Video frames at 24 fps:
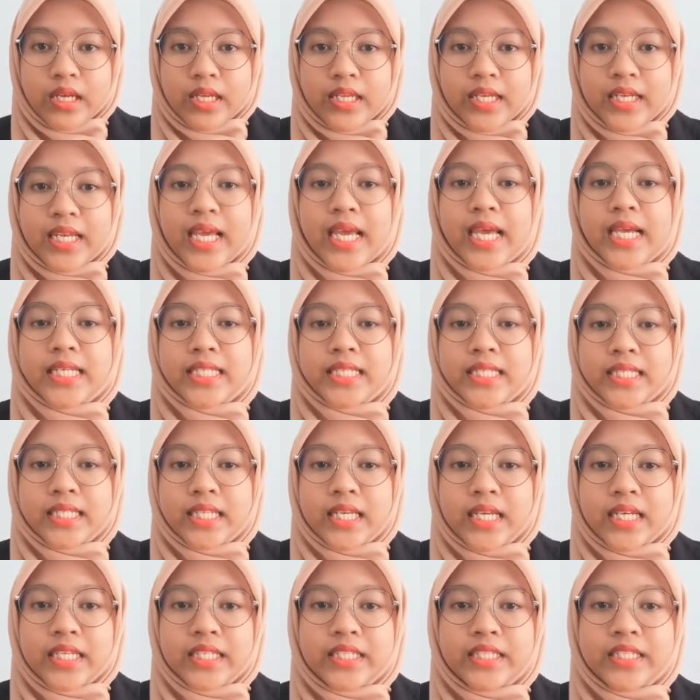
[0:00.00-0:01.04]
Next,
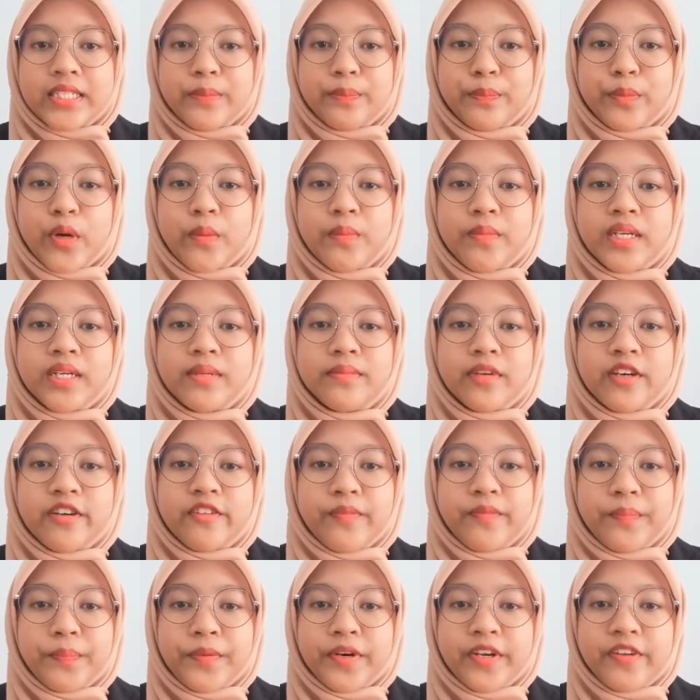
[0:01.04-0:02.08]
the problem
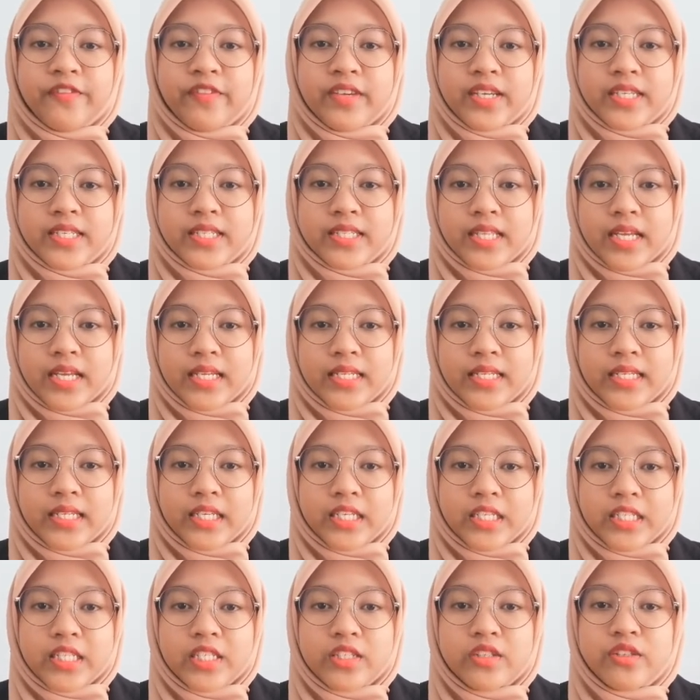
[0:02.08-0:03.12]
of previous study
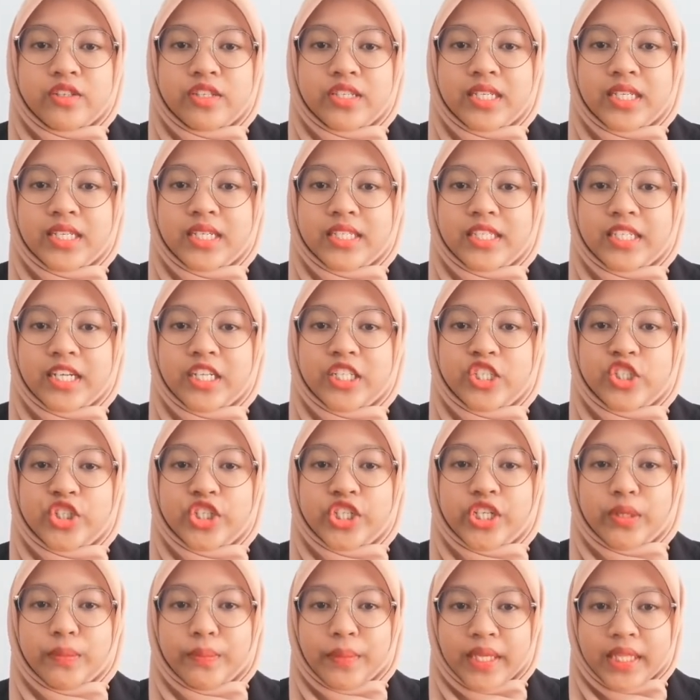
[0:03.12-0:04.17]
is use the
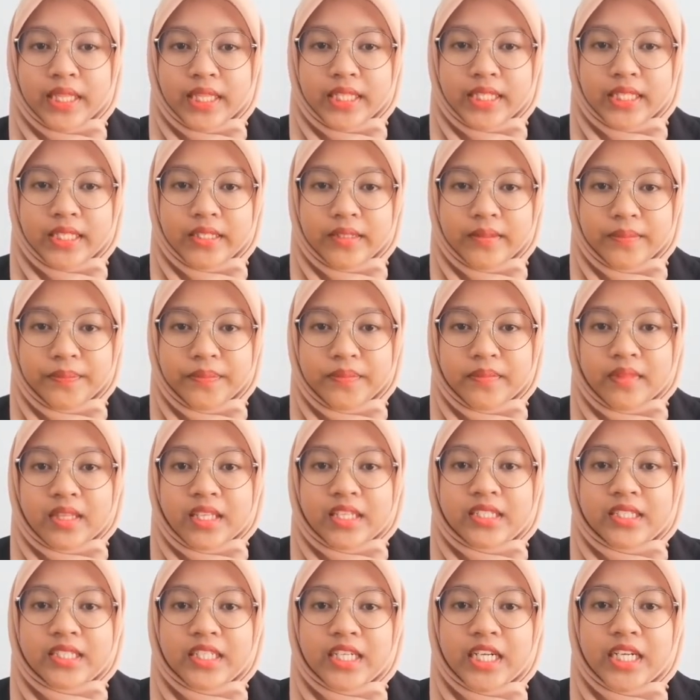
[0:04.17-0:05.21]
traditional method.
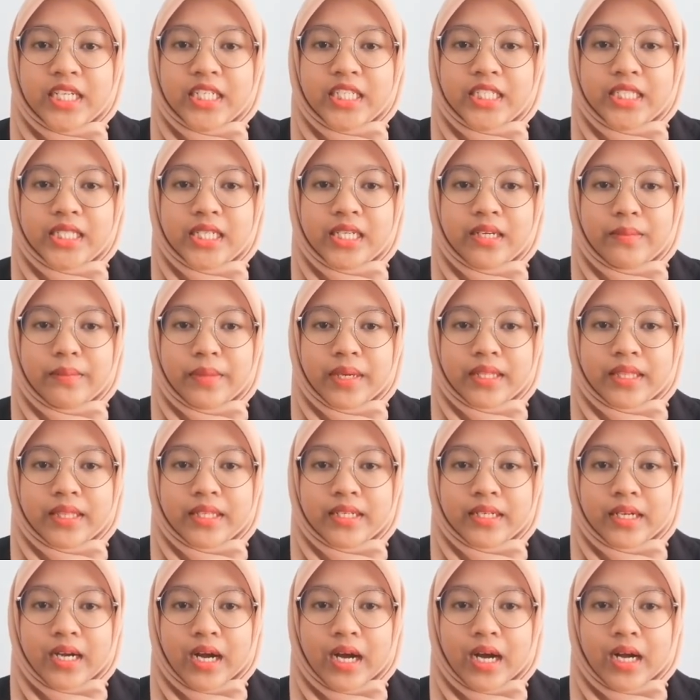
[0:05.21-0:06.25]
Traditional
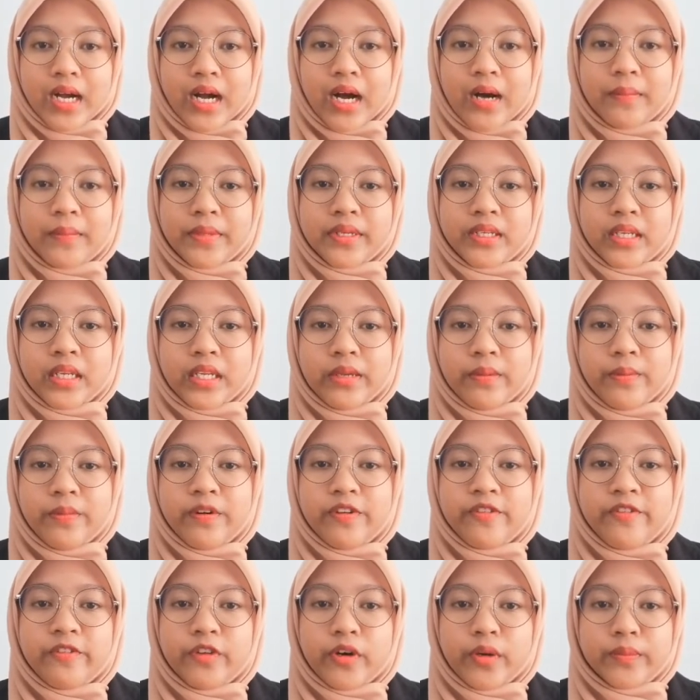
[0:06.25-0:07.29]
methods are commonly
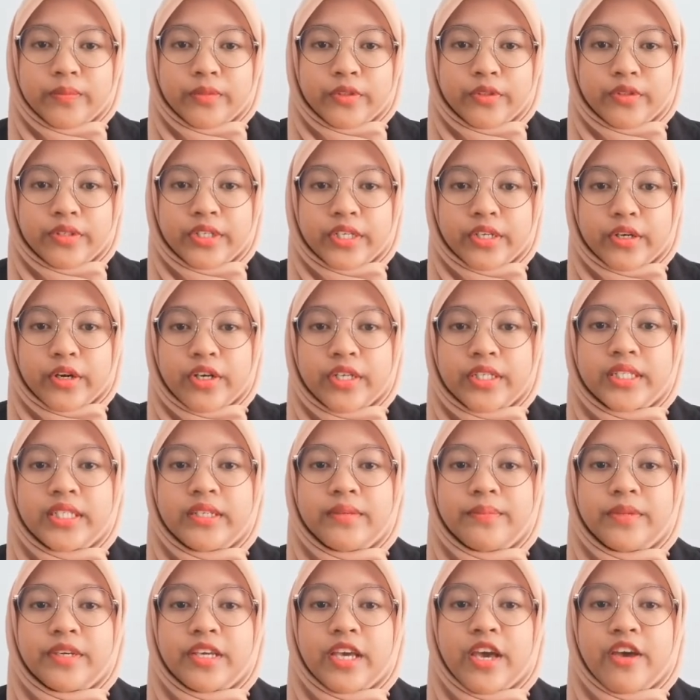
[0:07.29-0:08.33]
performed to record
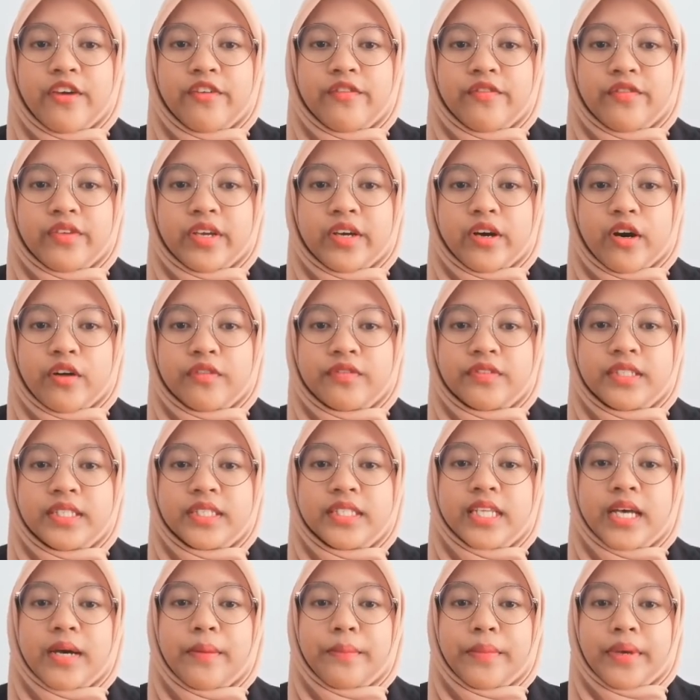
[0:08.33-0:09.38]
the behavior of
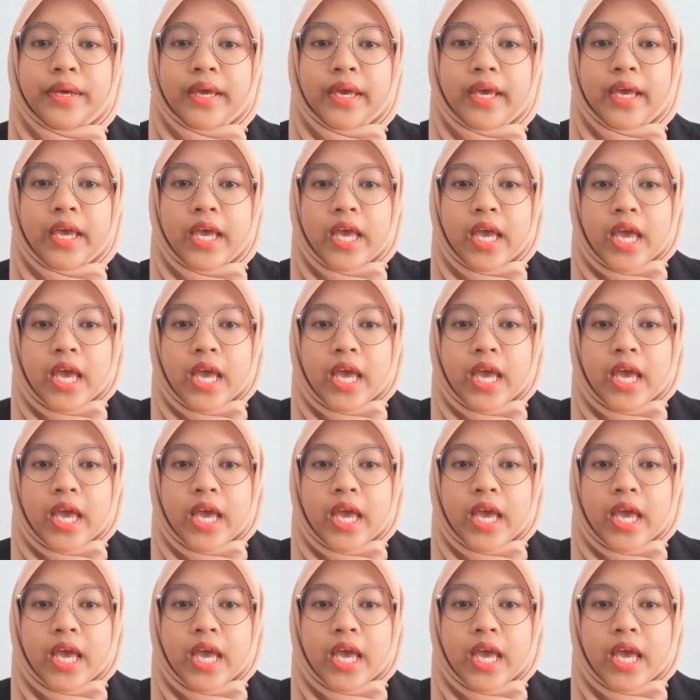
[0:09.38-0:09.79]
the sambar